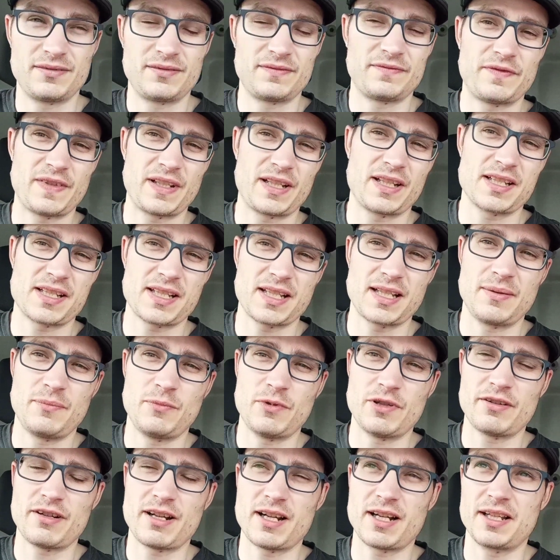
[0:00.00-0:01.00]
thing saying
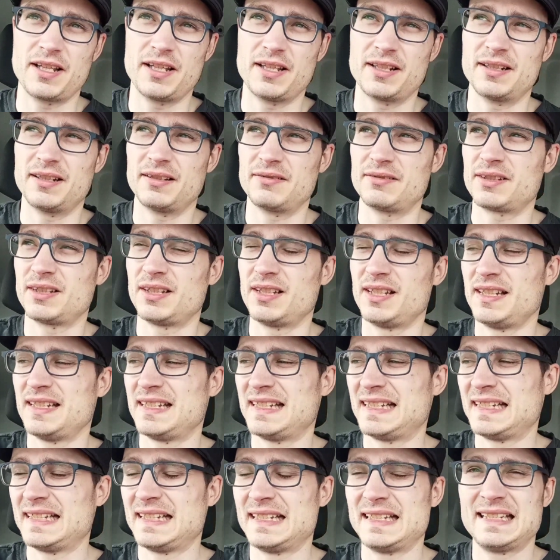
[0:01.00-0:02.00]
where I am. I
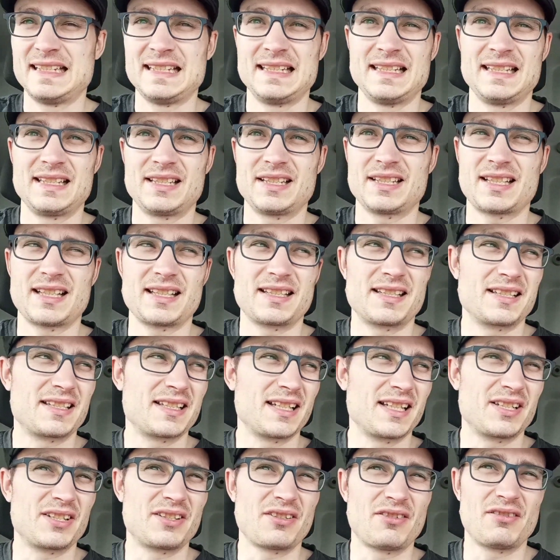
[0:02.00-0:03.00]
just had to
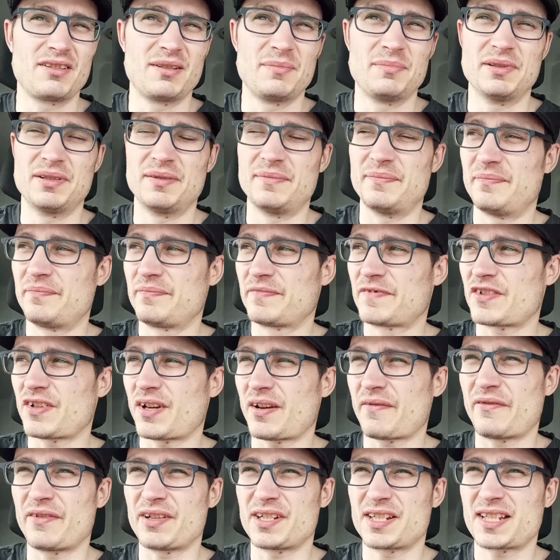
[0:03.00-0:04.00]
say sorry, but
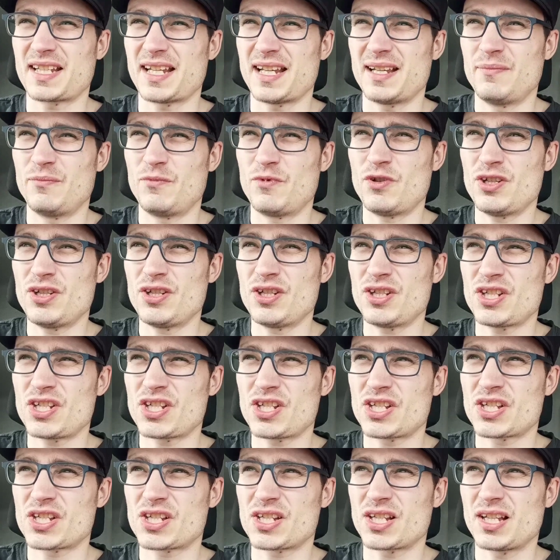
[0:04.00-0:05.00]
traffic's getting
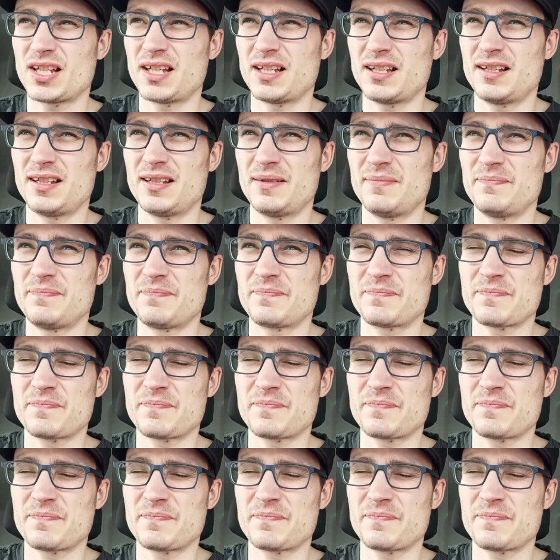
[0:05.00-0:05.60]
worse. I